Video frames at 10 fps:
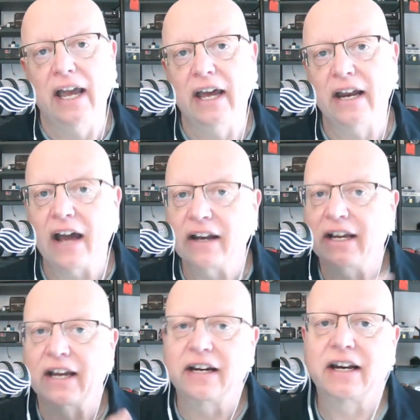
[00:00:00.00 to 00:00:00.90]
and how
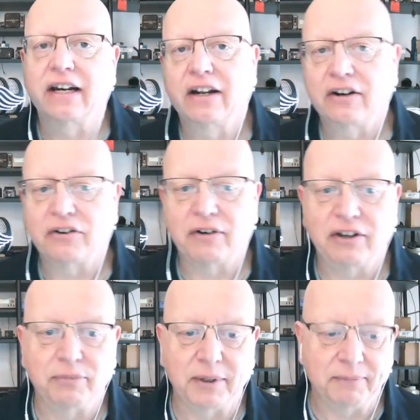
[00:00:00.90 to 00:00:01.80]
to get it in and out of
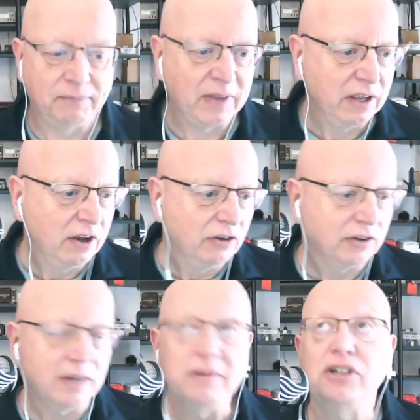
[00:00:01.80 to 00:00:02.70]
transmit.
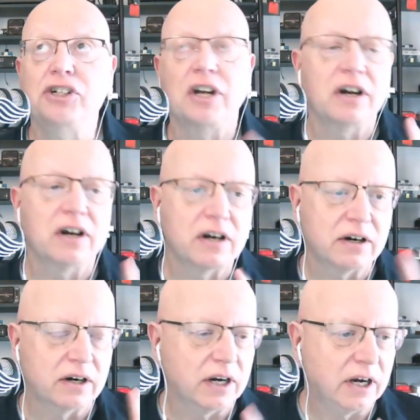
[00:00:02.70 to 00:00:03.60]
So let me
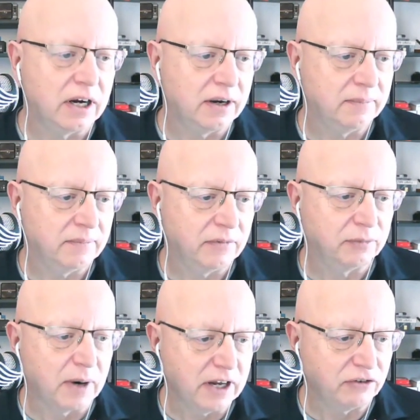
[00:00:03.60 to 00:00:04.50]
share um,
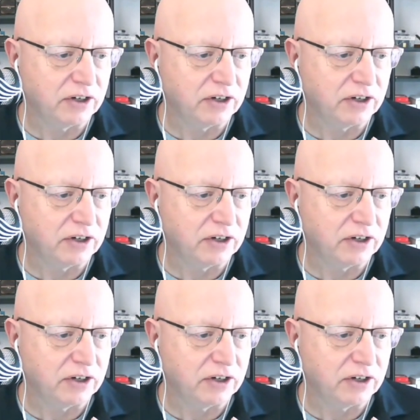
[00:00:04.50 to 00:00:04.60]
Smart